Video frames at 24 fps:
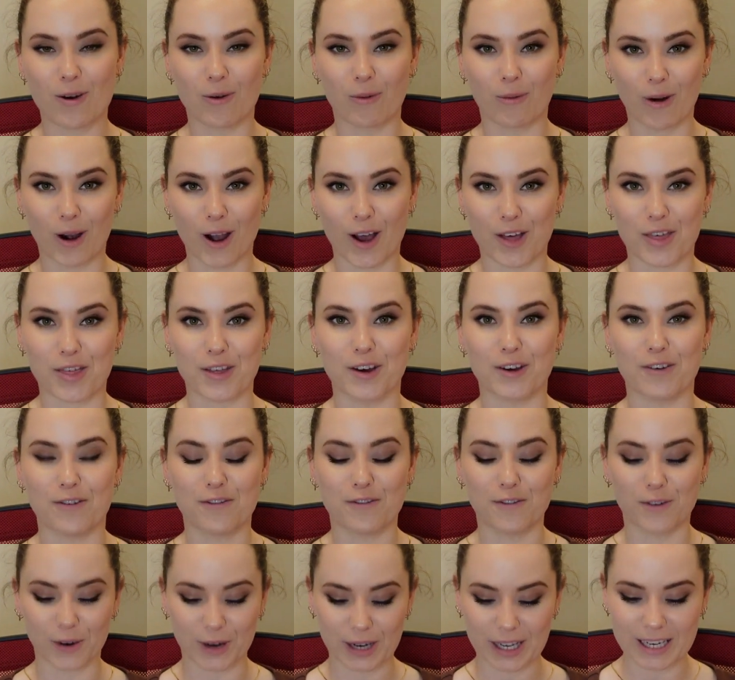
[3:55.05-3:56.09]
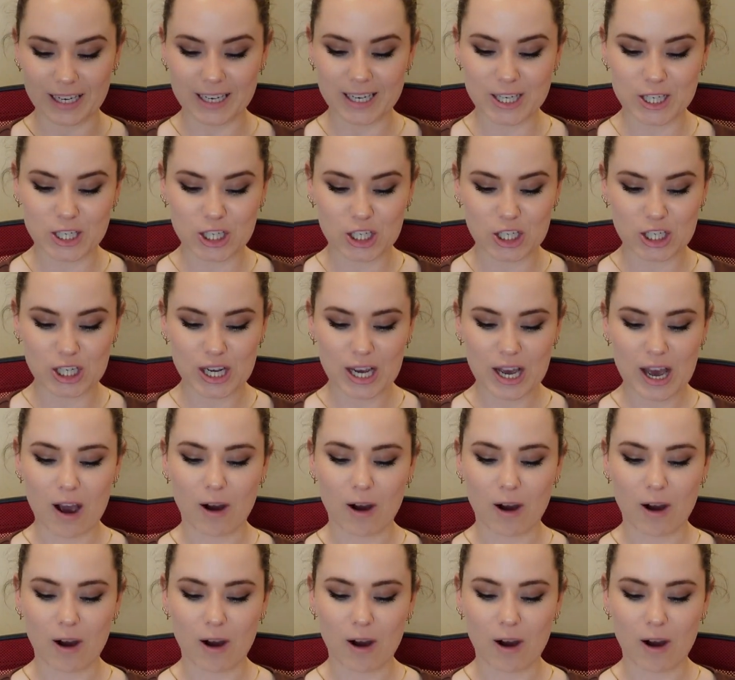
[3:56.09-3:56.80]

worth of footage,